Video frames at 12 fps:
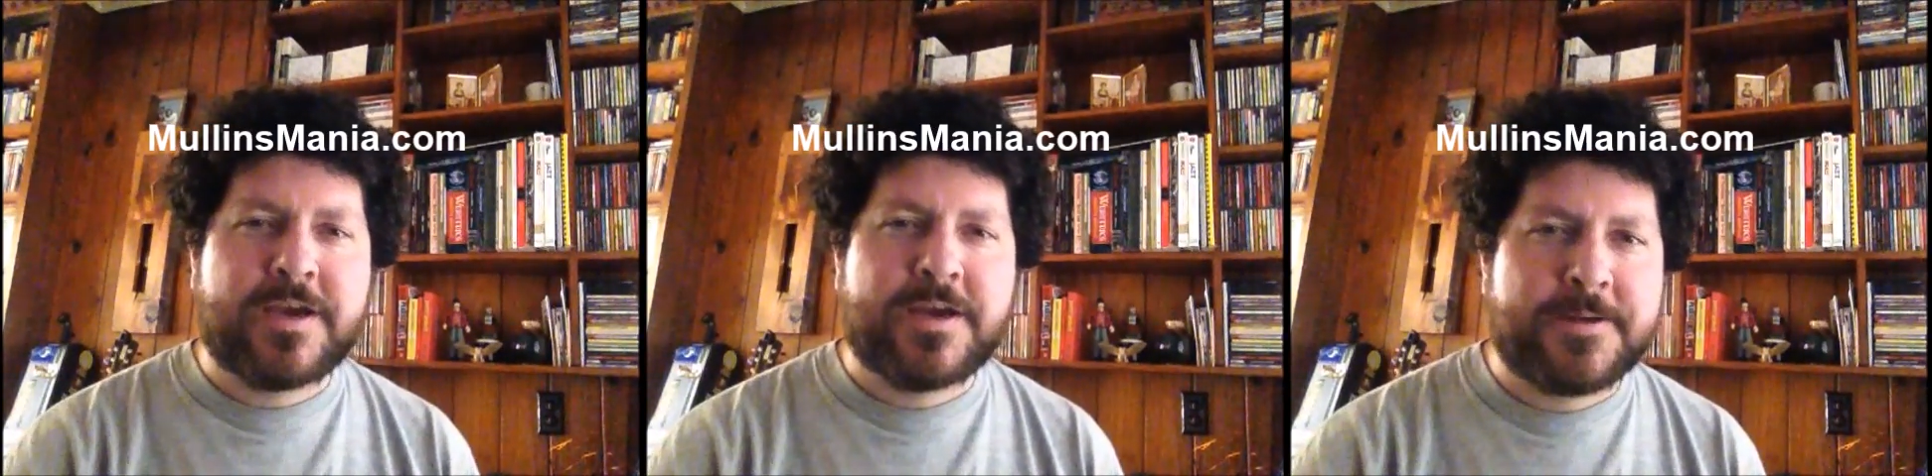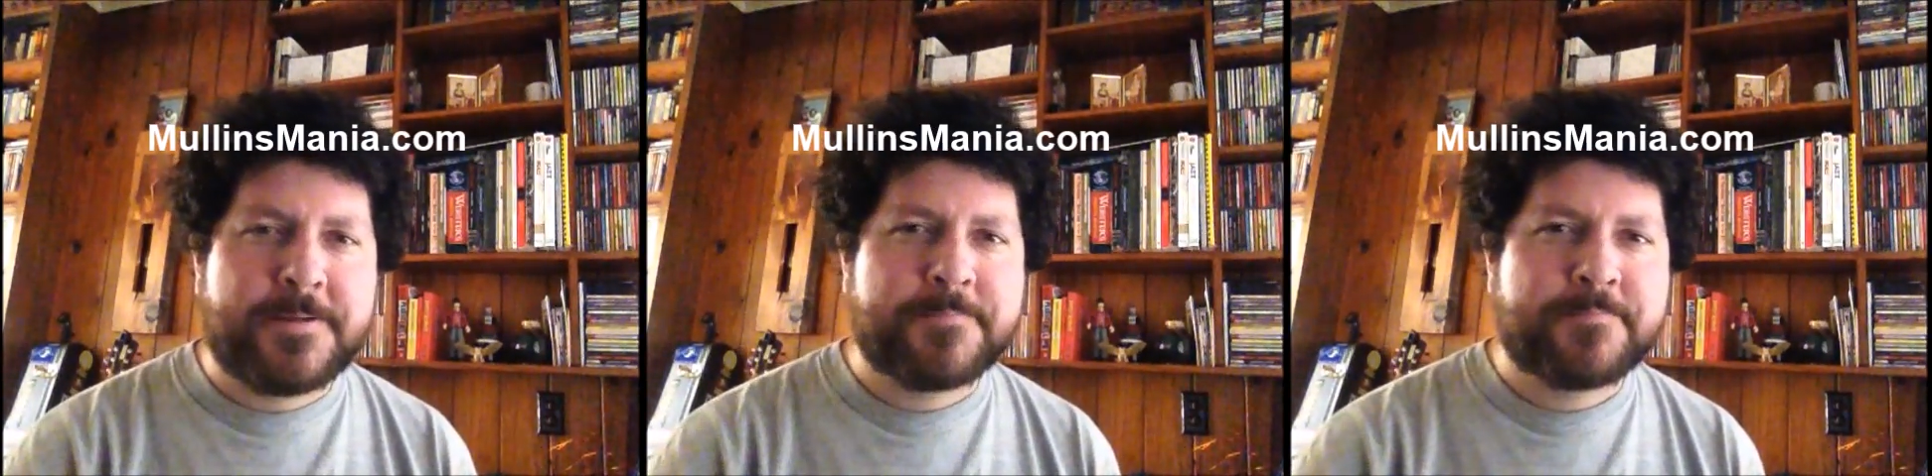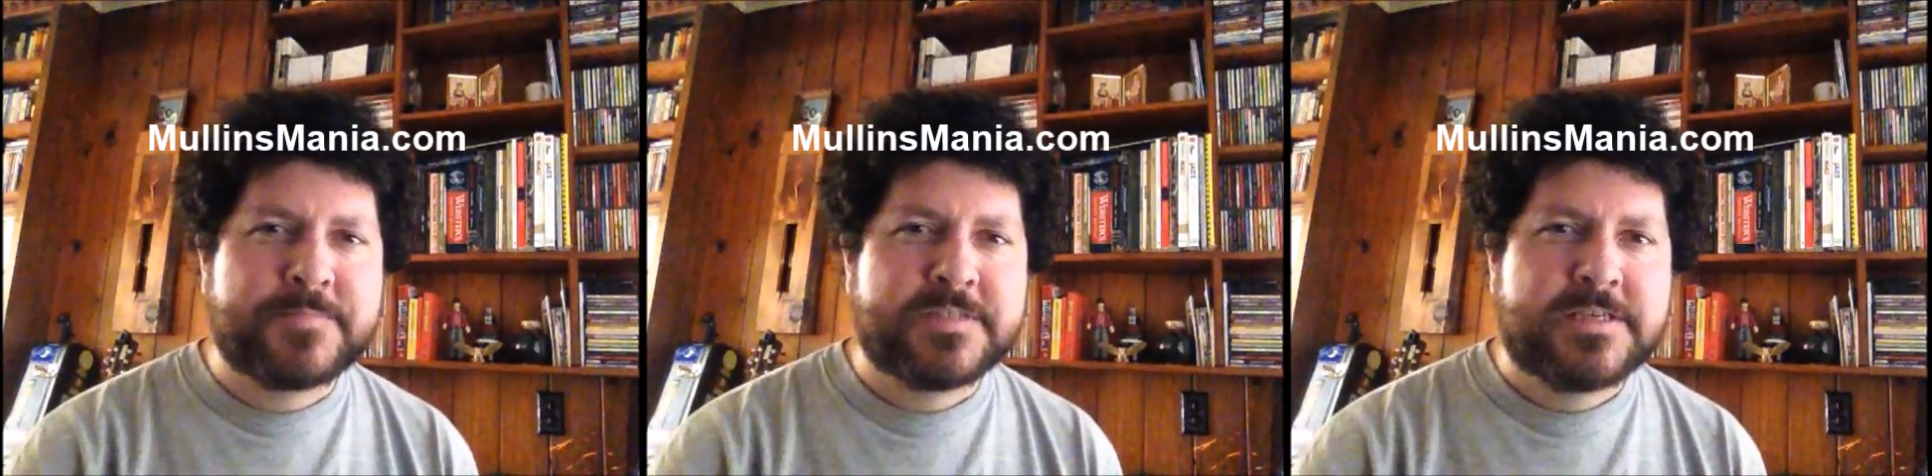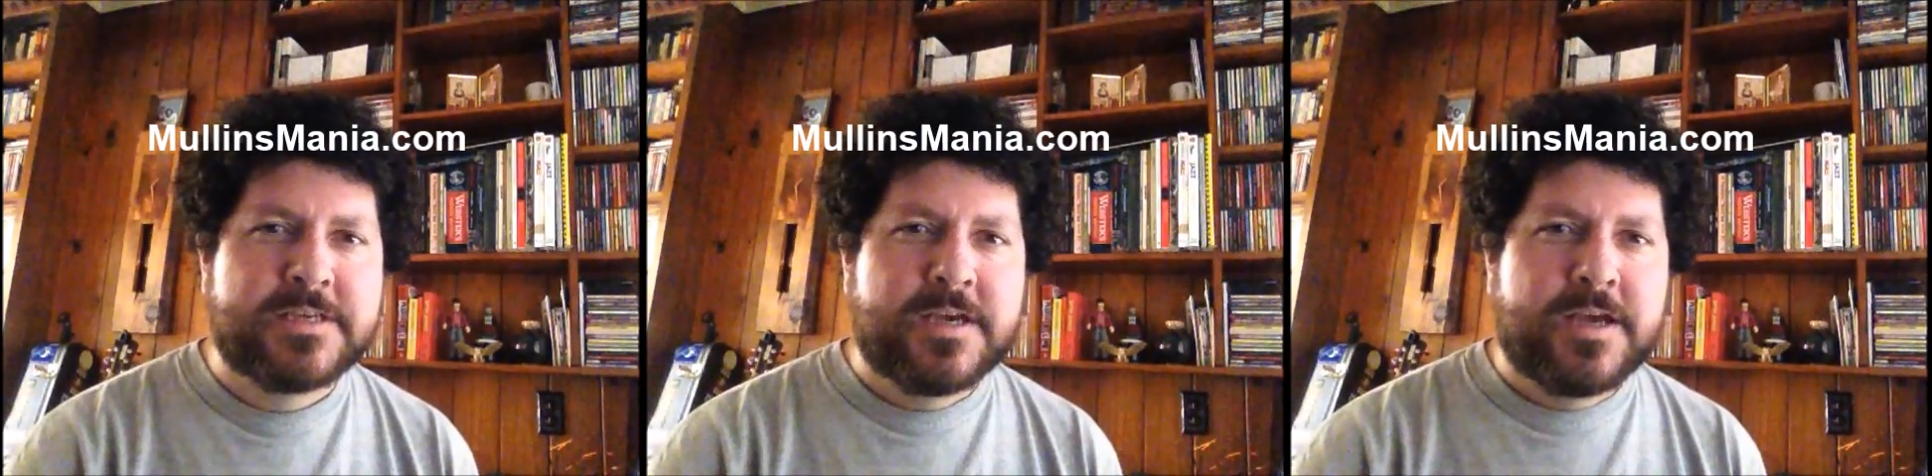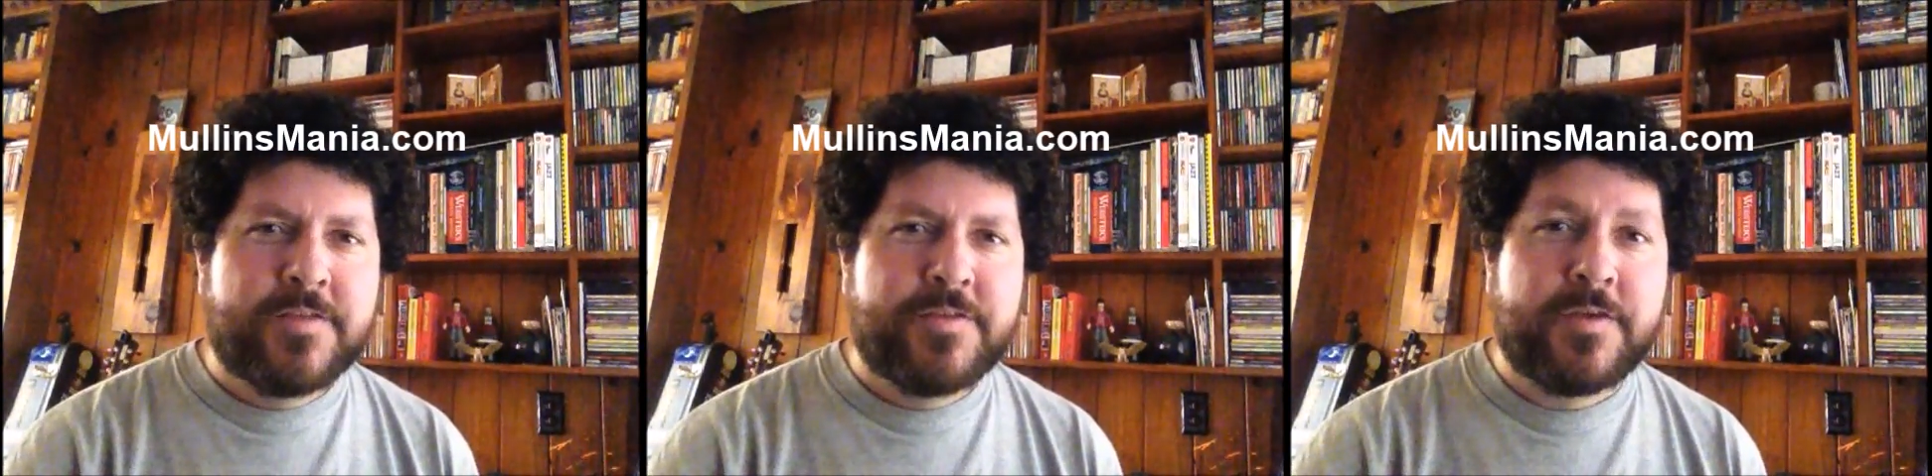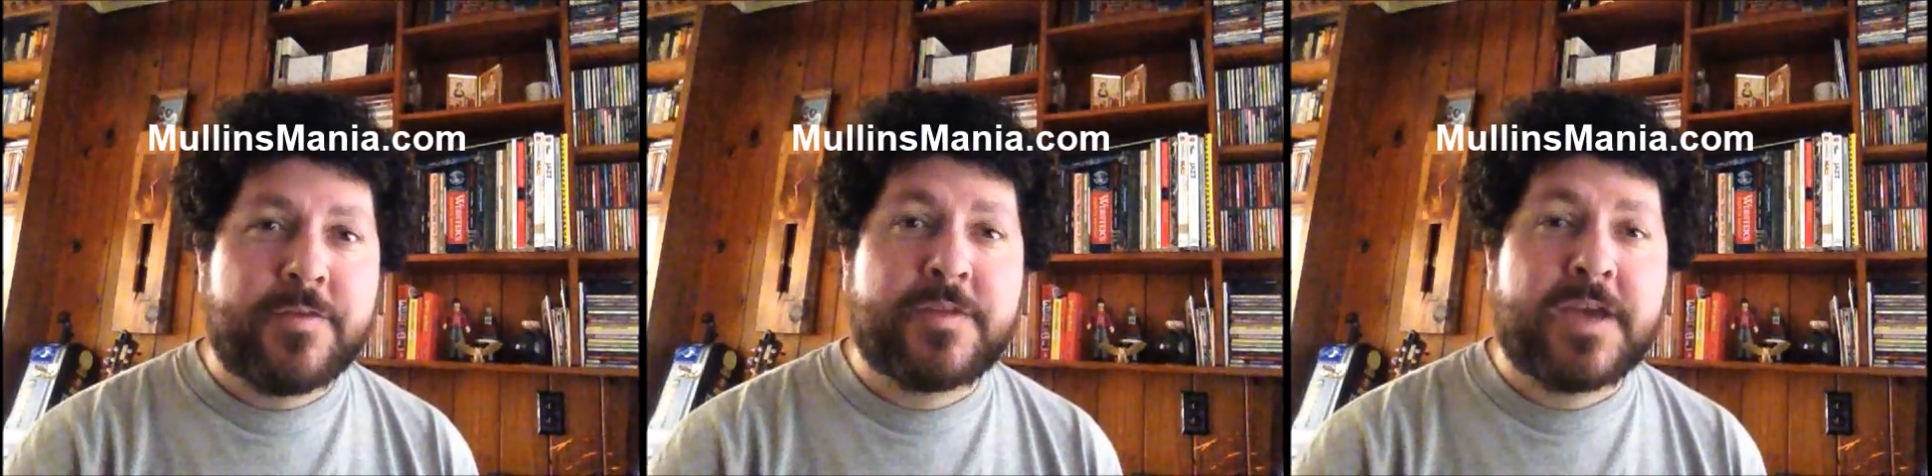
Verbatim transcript: uh, the